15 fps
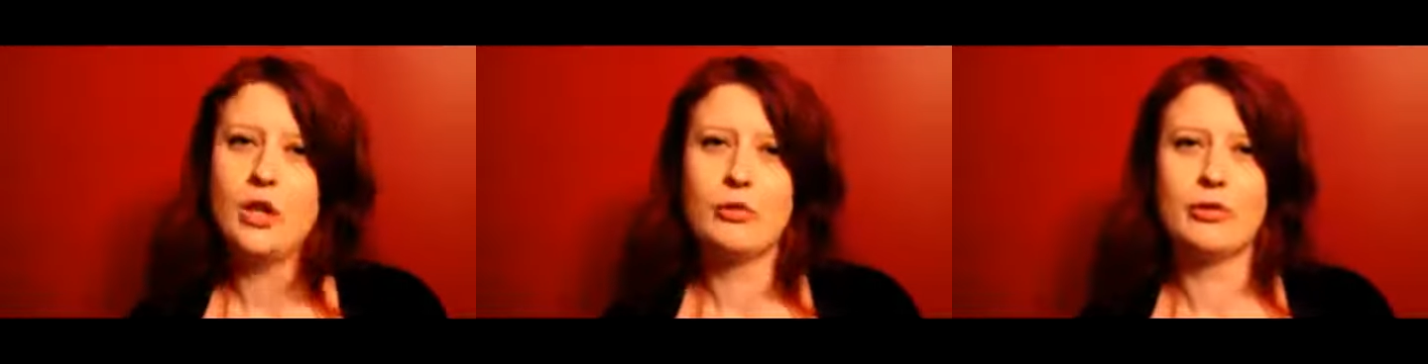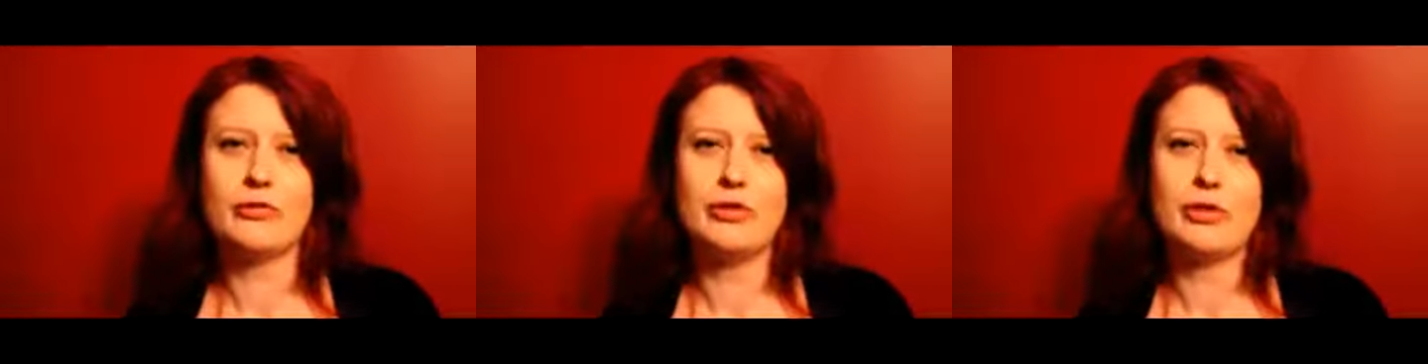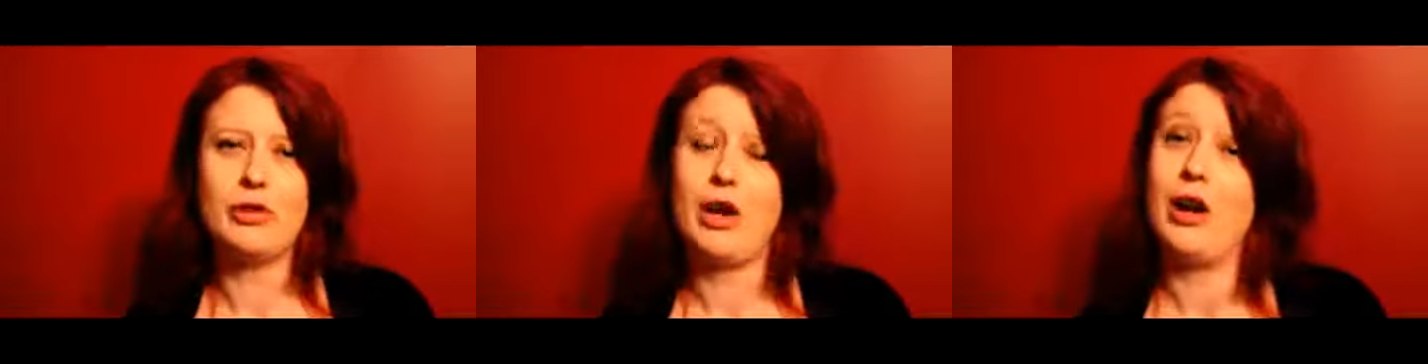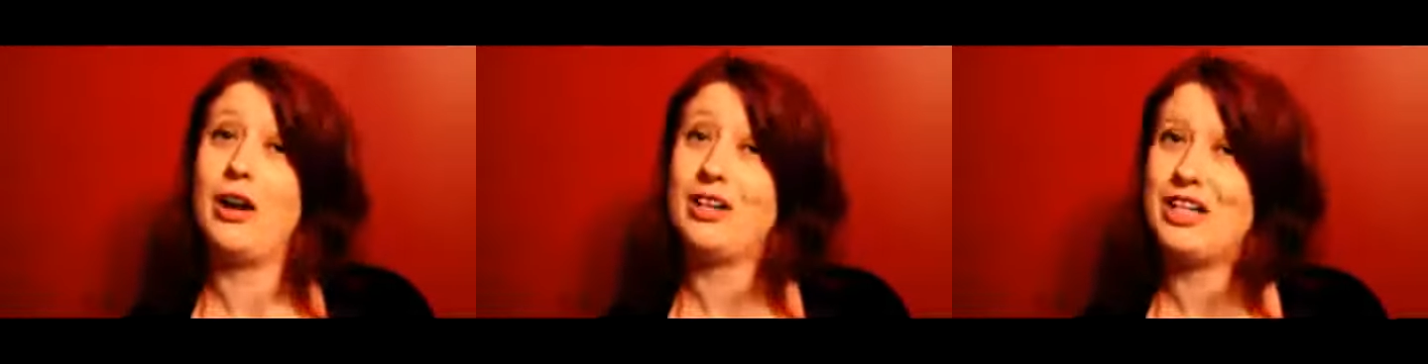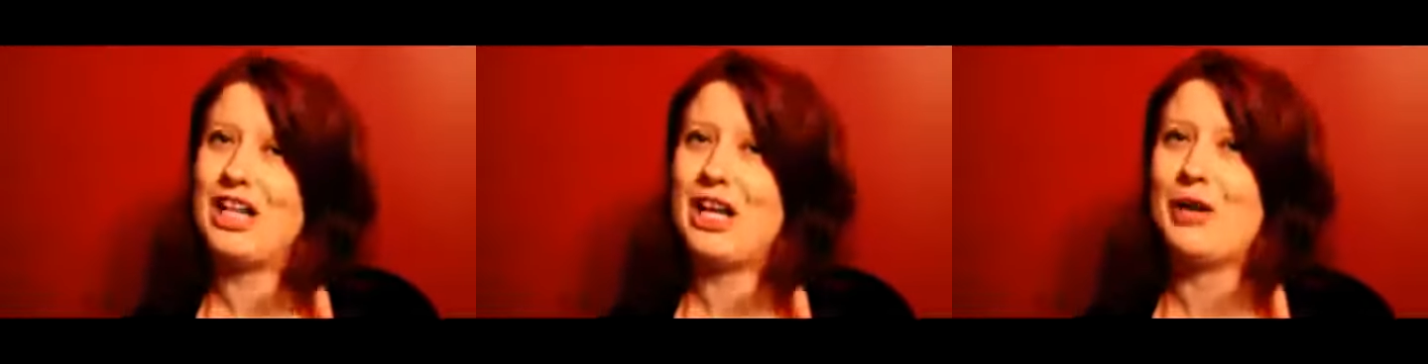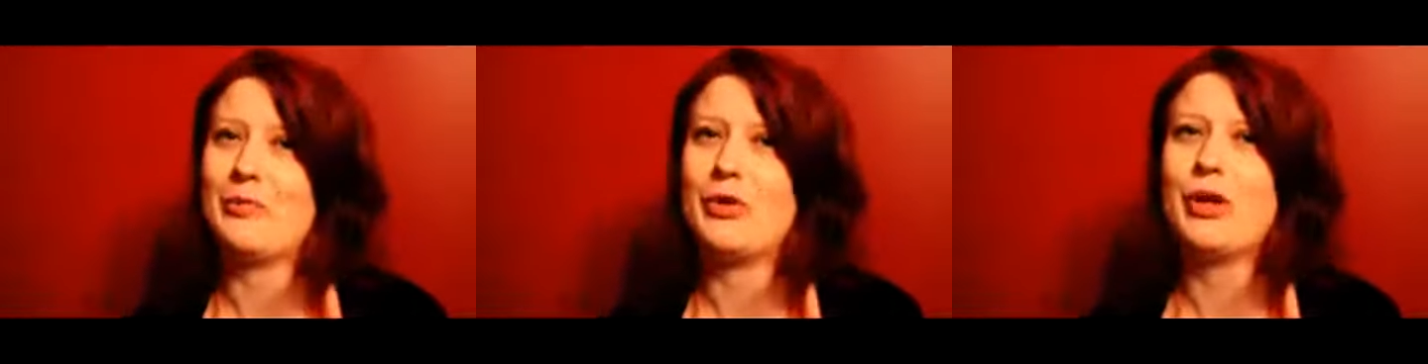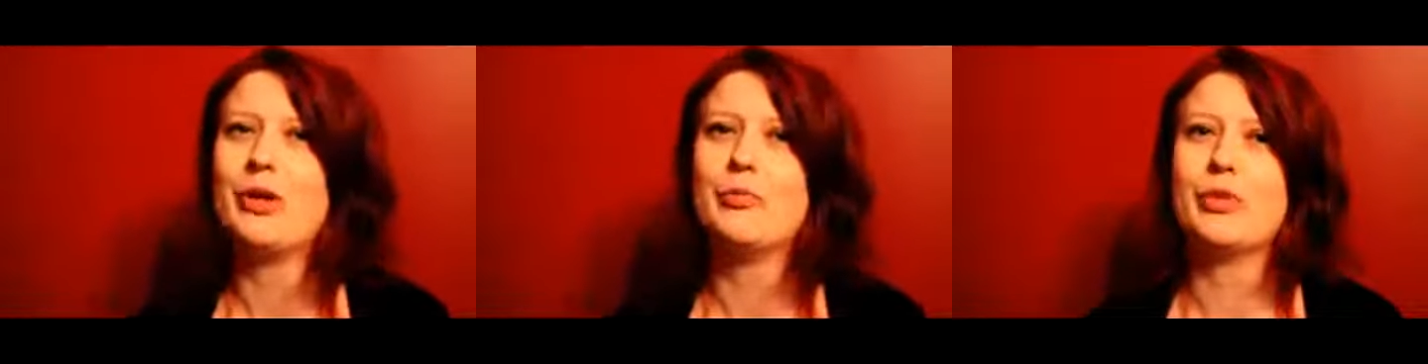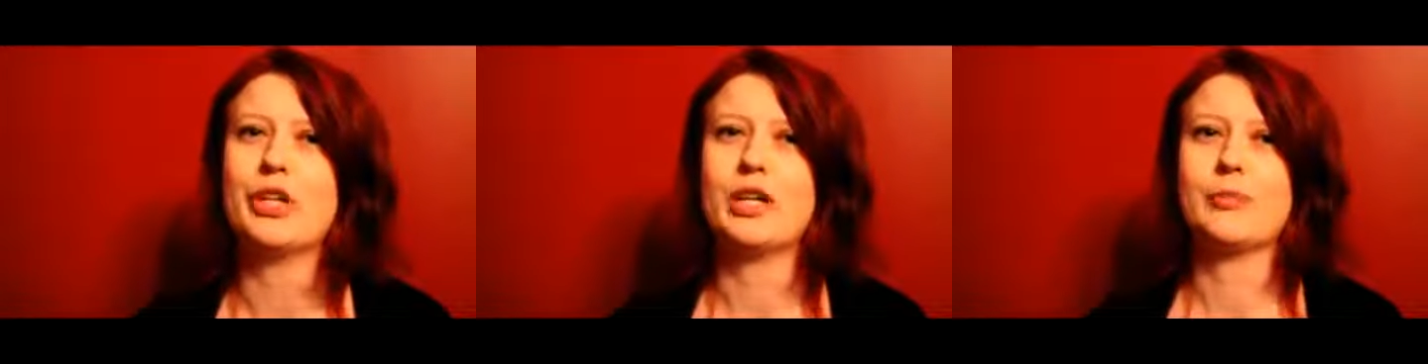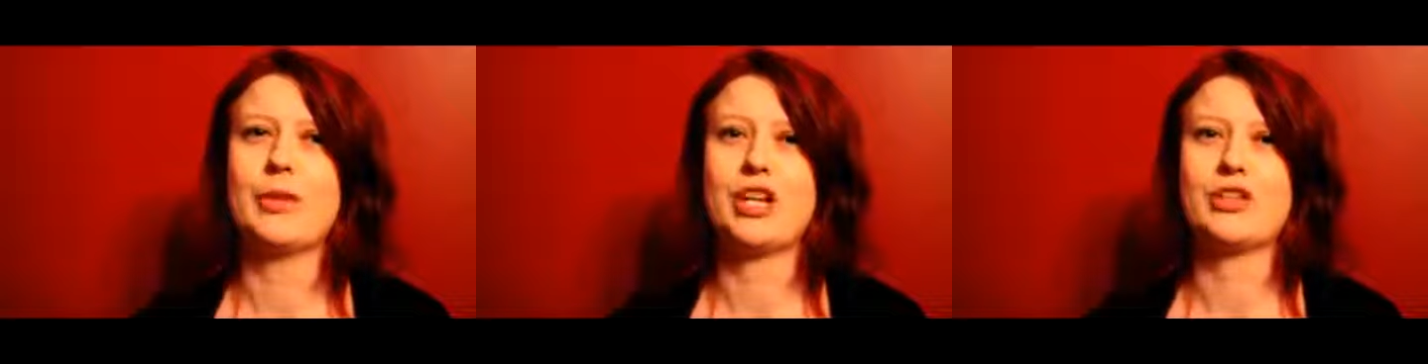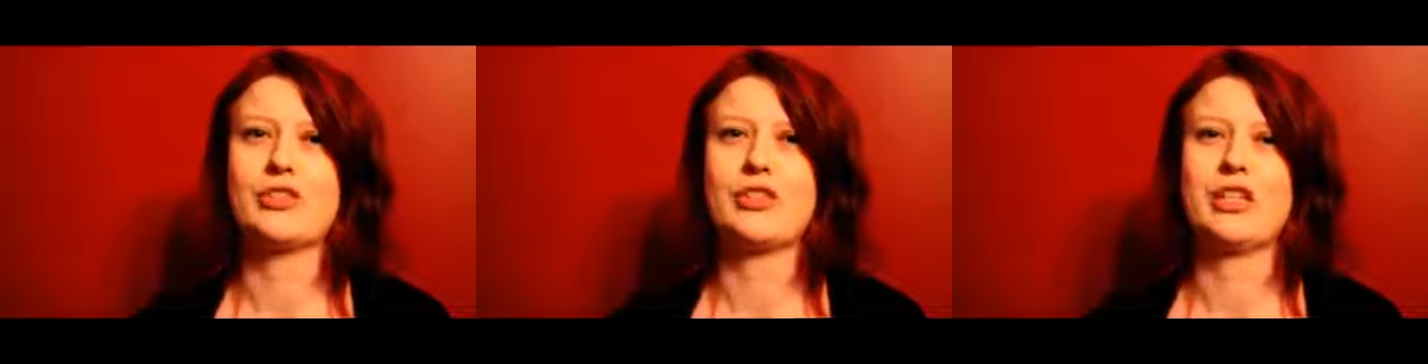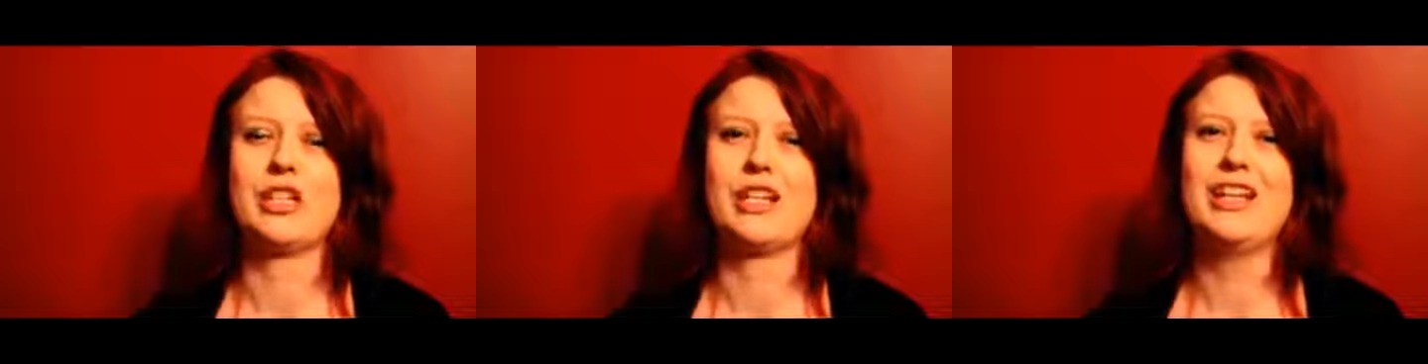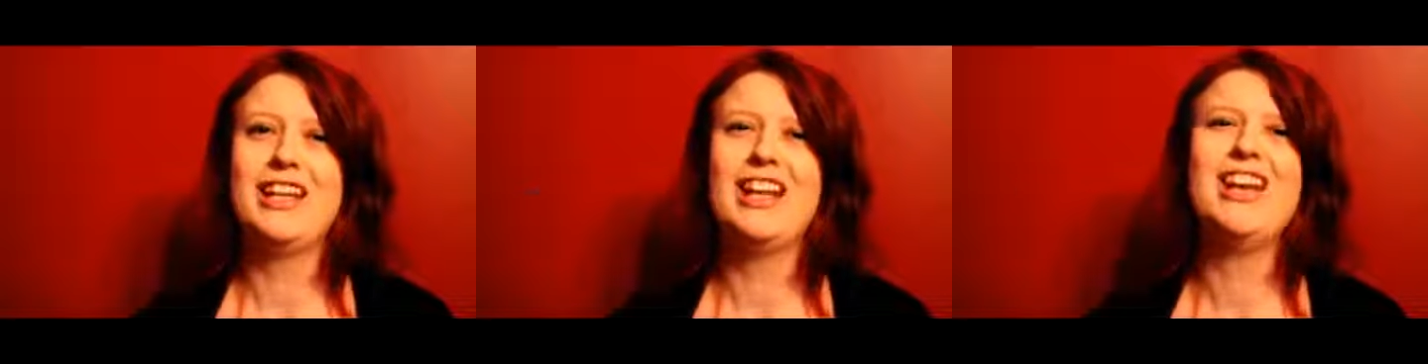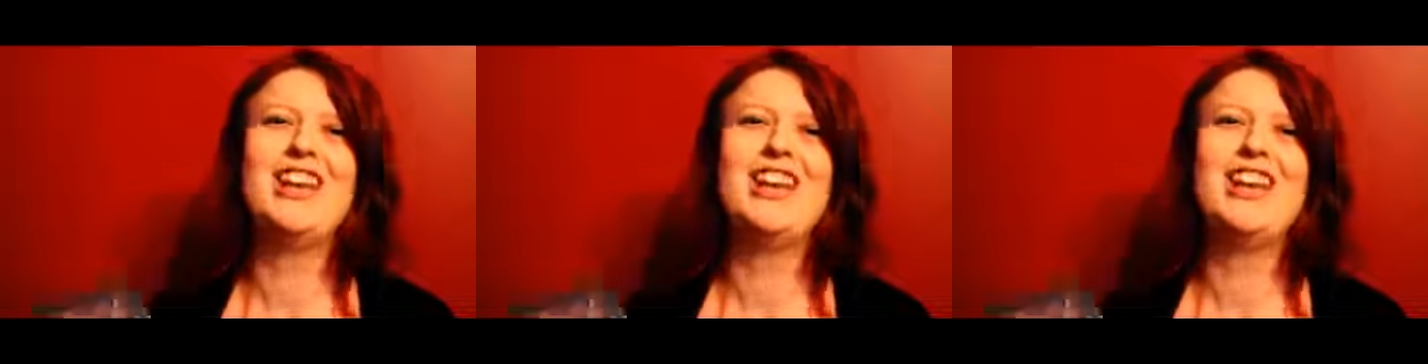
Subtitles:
review it on camera, but I'm actually